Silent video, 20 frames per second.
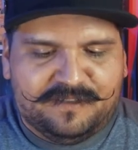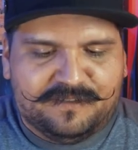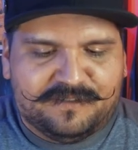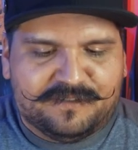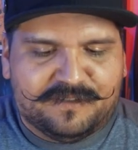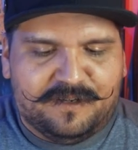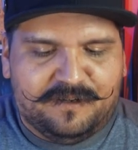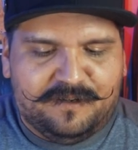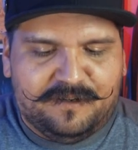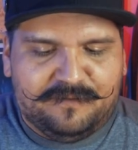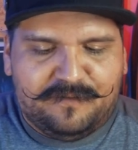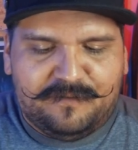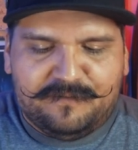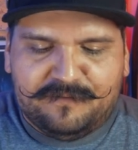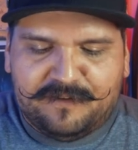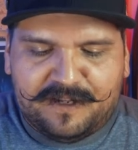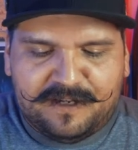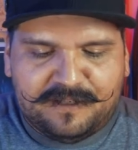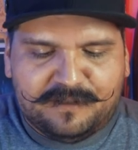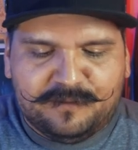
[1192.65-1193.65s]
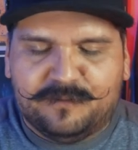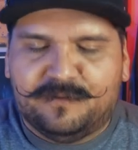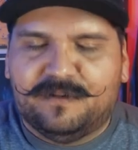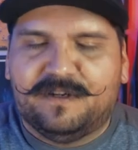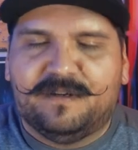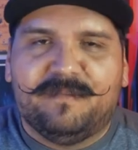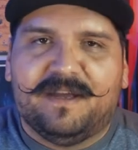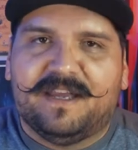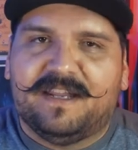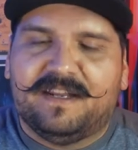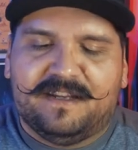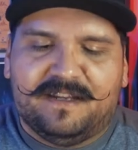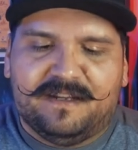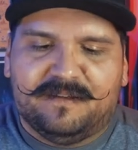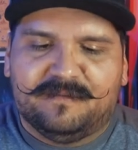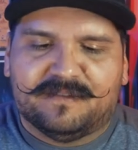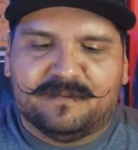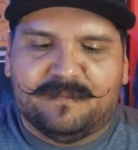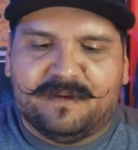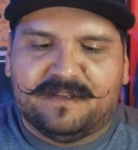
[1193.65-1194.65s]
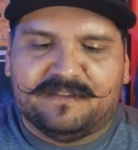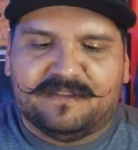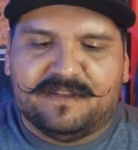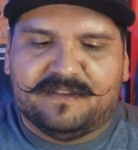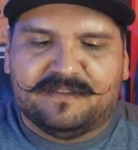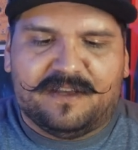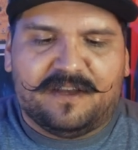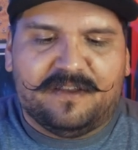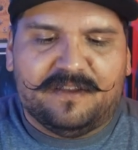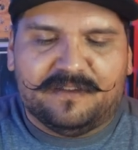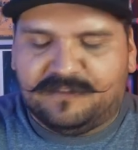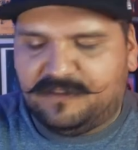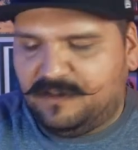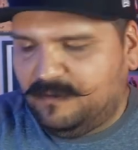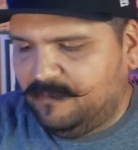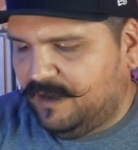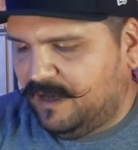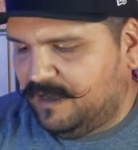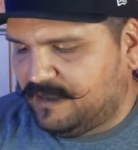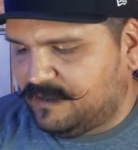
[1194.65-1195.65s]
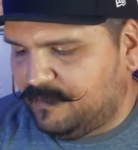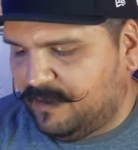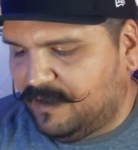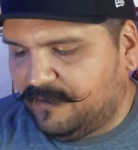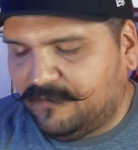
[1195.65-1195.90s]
So if you find a toy, man, and somebody says, oh, it's too much.